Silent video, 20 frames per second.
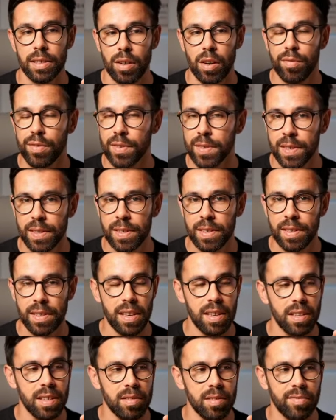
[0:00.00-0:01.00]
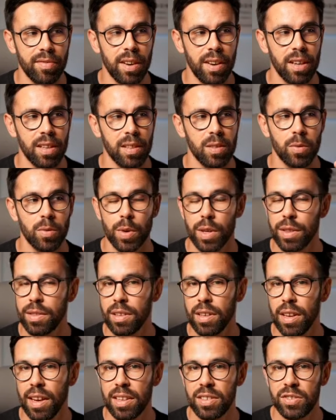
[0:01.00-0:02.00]
of a single file with
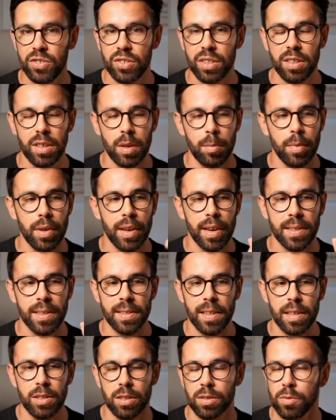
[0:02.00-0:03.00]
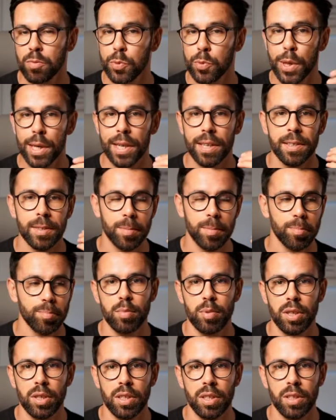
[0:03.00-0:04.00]
the HTTP extension, what is
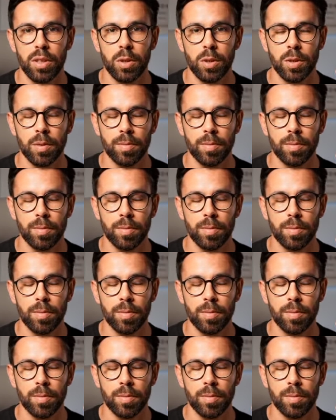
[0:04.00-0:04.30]
pretty cool.